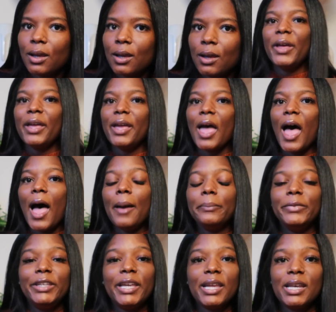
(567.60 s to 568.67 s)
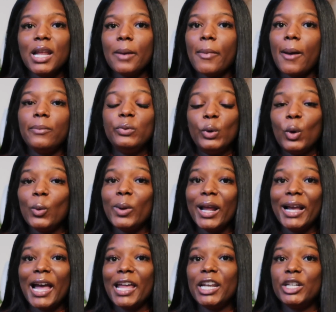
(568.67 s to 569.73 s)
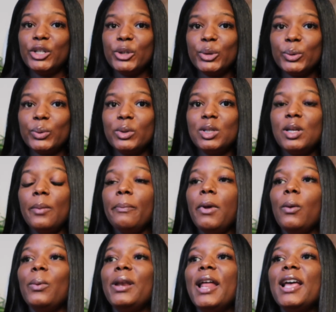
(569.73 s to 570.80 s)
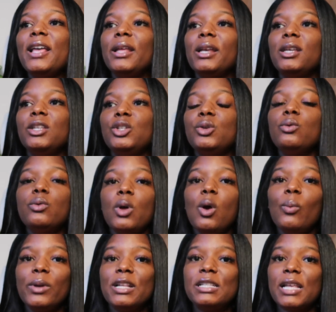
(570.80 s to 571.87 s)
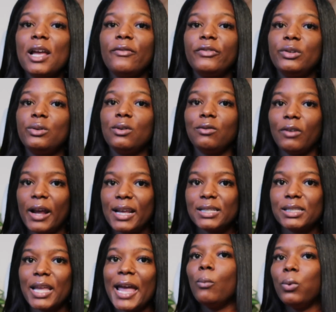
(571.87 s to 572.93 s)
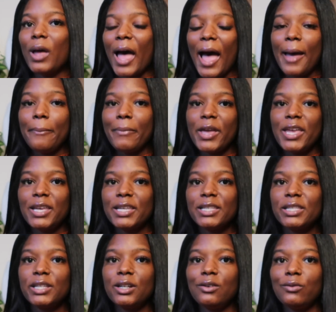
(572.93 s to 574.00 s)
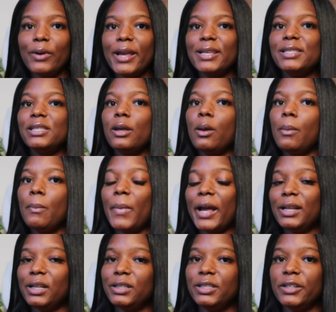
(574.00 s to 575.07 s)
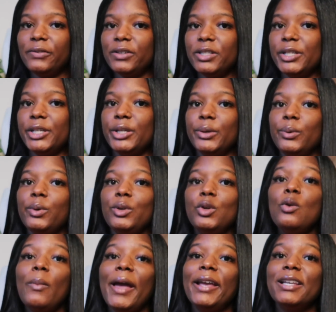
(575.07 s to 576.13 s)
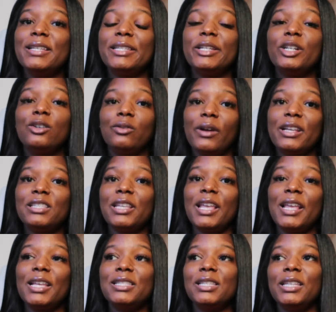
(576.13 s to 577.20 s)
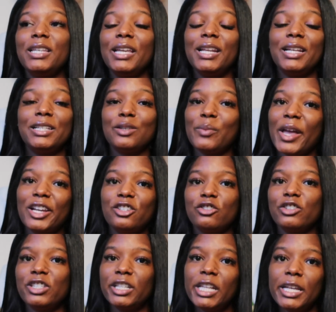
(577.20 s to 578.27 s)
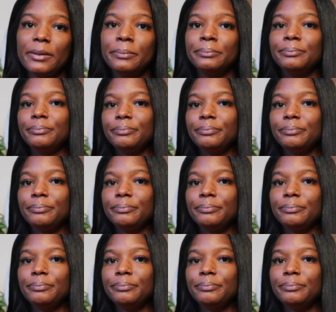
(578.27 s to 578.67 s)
But I'm getting up, I'm doing what I got to do. But when you know when it's time for you to rest. What I may consider rest might look different to you. You might consider rest as getting some extra sleep.